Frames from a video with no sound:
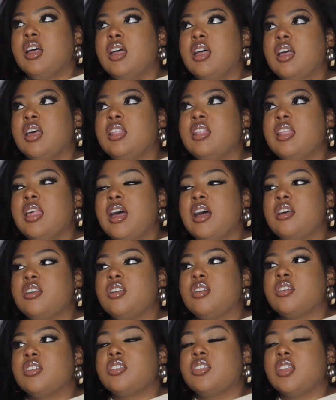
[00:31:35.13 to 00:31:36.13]
allow
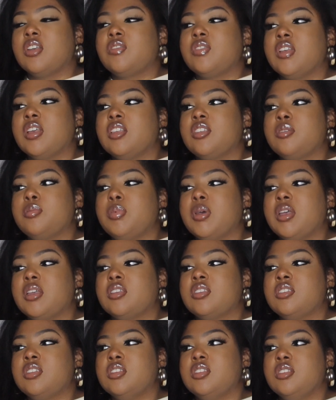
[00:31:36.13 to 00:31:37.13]
yourself that
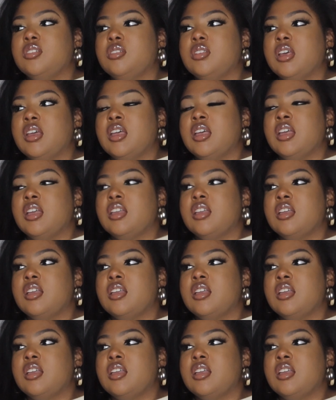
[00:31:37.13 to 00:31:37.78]
space to do that,